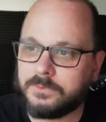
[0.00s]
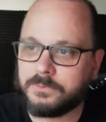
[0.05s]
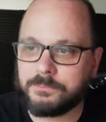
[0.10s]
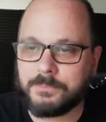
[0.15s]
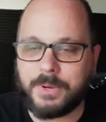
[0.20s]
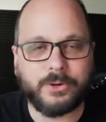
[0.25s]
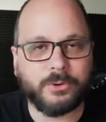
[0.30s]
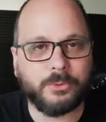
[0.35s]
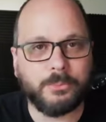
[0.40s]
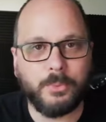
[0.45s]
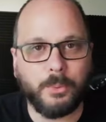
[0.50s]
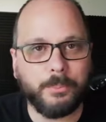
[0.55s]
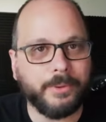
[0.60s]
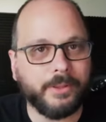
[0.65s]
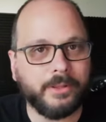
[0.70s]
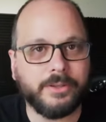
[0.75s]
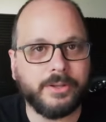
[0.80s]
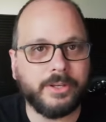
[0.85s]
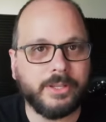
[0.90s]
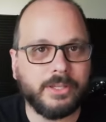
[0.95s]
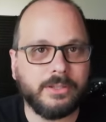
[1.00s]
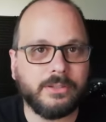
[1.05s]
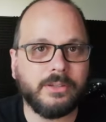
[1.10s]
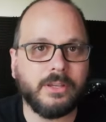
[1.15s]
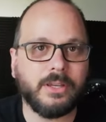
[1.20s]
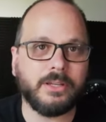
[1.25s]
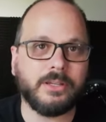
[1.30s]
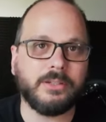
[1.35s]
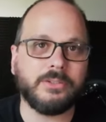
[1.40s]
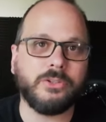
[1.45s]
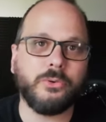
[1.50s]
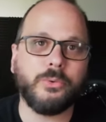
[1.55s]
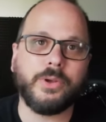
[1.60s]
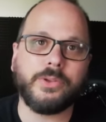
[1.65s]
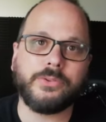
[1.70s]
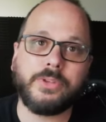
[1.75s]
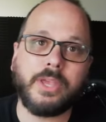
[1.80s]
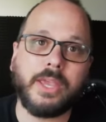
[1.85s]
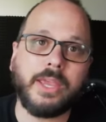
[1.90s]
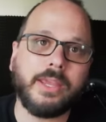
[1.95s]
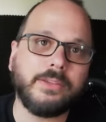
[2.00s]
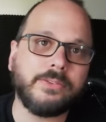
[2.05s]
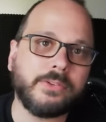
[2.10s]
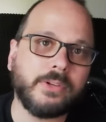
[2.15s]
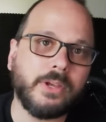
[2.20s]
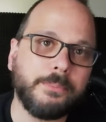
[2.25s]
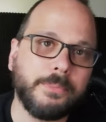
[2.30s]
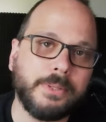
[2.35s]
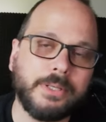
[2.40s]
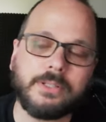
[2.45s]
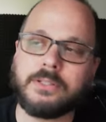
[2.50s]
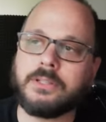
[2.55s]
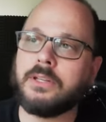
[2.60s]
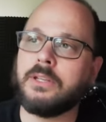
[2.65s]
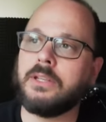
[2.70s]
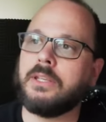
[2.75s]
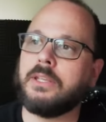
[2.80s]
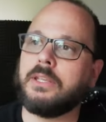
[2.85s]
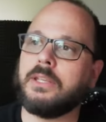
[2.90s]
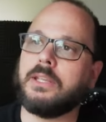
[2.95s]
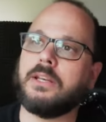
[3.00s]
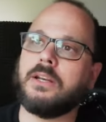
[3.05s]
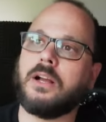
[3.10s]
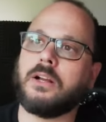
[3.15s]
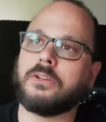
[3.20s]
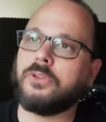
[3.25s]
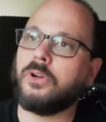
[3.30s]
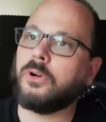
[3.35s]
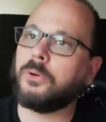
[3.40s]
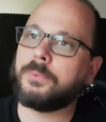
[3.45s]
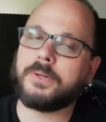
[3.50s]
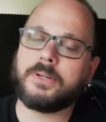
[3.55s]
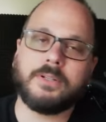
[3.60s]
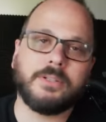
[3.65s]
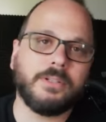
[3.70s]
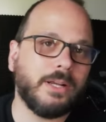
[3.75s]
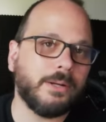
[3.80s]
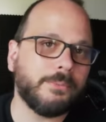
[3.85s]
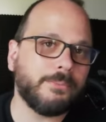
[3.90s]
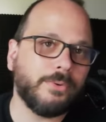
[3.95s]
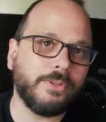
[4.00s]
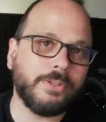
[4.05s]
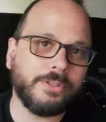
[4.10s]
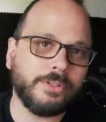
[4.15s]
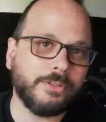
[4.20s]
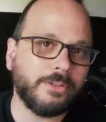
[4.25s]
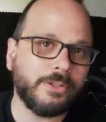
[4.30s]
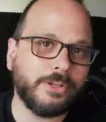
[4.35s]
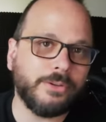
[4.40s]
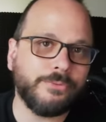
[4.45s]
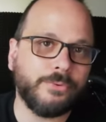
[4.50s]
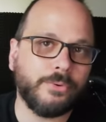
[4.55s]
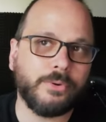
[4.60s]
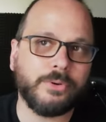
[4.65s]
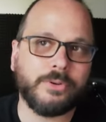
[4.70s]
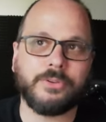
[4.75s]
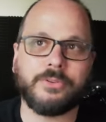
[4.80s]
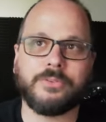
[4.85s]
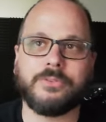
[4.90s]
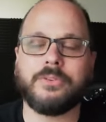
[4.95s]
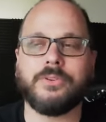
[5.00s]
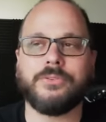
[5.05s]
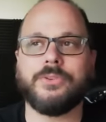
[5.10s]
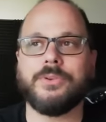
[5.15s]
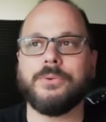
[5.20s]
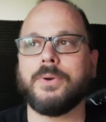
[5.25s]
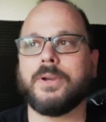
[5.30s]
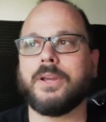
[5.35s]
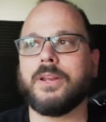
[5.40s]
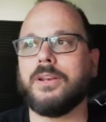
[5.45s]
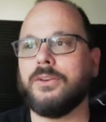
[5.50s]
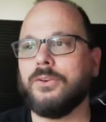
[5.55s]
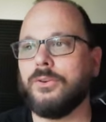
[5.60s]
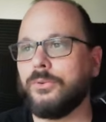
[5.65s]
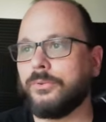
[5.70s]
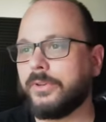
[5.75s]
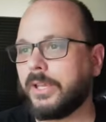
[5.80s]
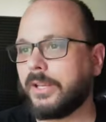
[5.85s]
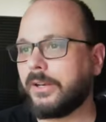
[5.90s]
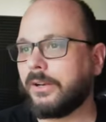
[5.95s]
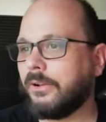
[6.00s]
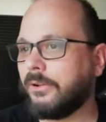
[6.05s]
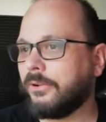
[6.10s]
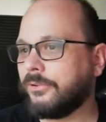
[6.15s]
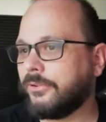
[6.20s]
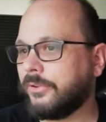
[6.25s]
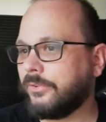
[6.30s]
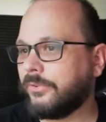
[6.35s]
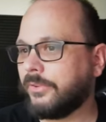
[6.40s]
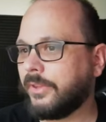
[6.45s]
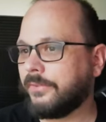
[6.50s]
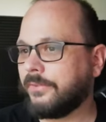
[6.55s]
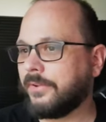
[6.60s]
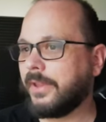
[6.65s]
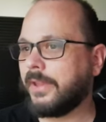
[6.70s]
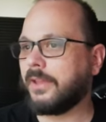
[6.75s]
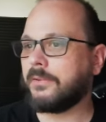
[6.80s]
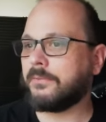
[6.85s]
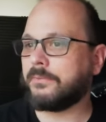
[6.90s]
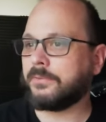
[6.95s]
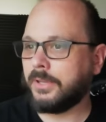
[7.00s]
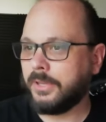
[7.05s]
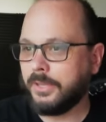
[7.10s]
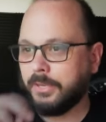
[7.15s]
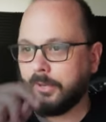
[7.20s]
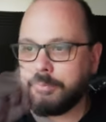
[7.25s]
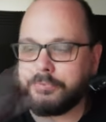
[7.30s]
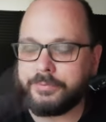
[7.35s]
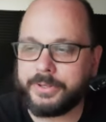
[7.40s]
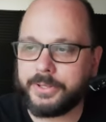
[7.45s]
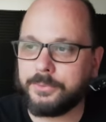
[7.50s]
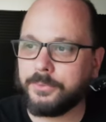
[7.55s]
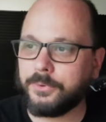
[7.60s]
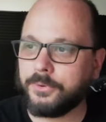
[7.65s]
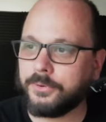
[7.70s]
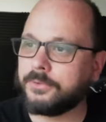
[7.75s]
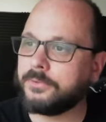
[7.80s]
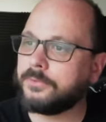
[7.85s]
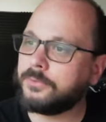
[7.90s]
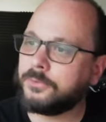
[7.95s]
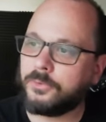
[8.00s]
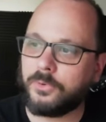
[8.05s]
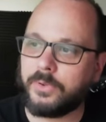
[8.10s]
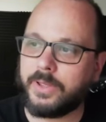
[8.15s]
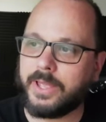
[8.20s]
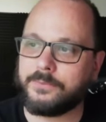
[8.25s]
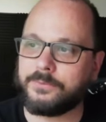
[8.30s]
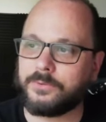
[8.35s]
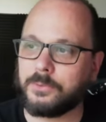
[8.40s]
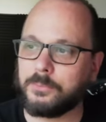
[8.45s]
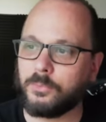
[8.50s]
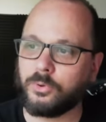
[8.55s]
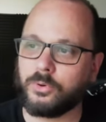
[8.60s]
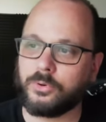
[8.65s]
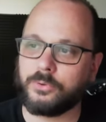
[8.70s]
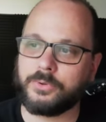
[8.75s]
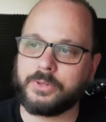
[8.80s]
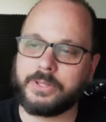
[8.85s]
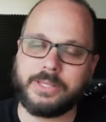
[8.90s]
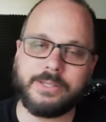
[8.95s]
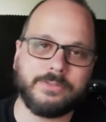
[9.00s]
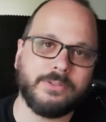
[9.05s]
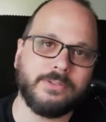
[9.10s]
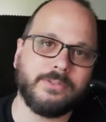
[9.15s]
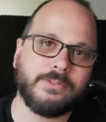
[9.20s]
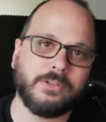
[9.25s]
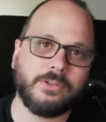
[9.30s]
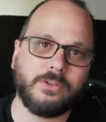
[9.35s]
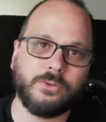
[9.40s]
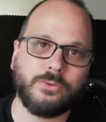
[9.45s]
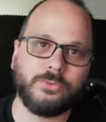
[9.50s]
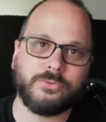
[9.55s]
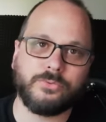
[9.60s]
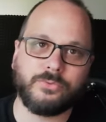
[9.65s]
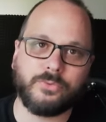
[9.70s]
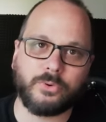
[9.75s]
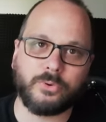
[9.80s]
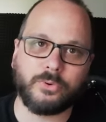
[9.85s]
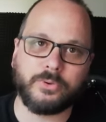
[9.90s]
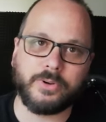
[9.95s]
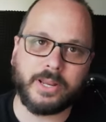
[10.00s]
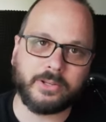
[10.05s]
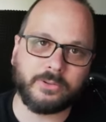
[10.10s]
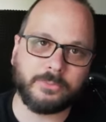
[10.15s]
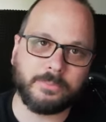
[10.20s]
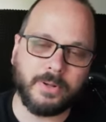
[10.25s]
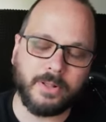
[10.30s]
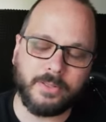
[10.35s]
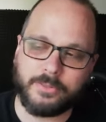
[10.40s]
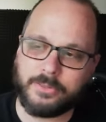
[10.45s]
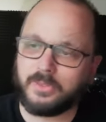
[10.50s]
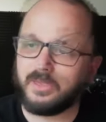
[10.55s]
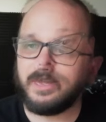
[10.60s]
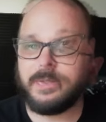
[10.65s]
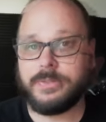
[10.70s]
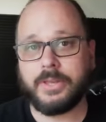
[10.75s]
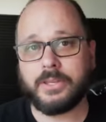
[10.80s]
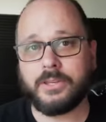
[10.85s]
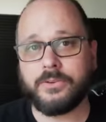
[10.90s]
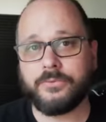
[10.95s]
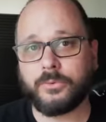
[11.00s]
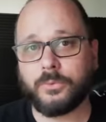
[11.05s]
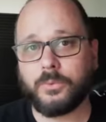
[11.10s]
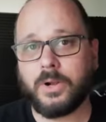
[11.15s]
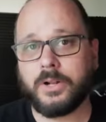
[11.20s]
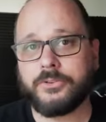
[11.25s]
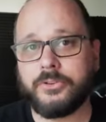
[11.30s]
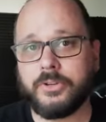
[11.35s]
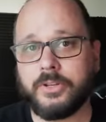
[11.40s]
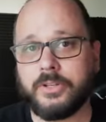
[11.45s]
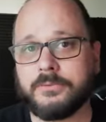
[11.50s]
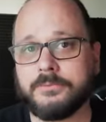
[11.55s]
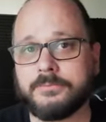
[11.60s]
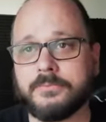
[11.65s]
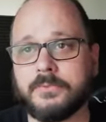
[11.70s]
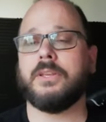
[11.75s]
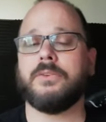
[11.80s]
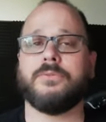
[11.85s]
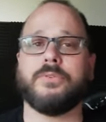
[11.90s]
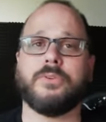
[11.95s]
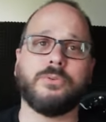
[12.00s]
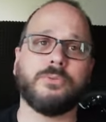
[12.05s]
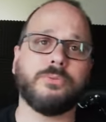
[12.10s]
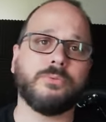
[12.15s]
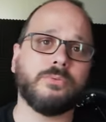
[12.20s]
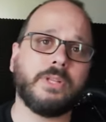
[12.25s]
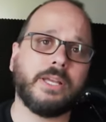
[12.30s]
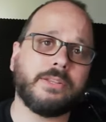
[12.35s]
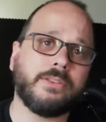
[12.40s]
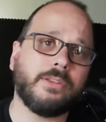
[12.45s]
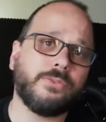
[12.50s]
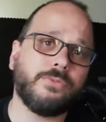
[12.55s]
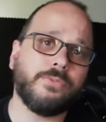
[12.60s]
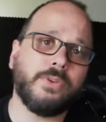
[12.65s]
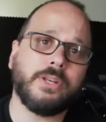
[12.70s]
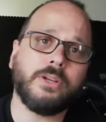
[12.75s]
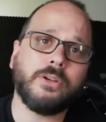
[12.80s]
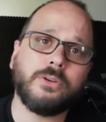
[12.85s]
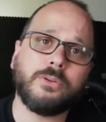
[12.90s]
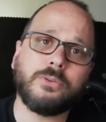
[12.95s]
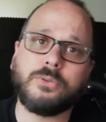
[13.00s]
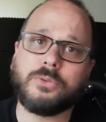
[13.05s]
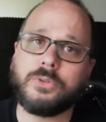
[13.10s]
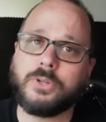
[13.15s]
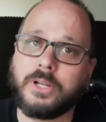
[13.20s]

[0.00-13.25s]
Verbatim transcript: Micro-mobility uh, U S A is coming in October. I'm really looking forward to, to see what kind of new technologies they have. Hopefully we'll we'll have some more releases and news for next month. Well, thank you for watching. If you like this video,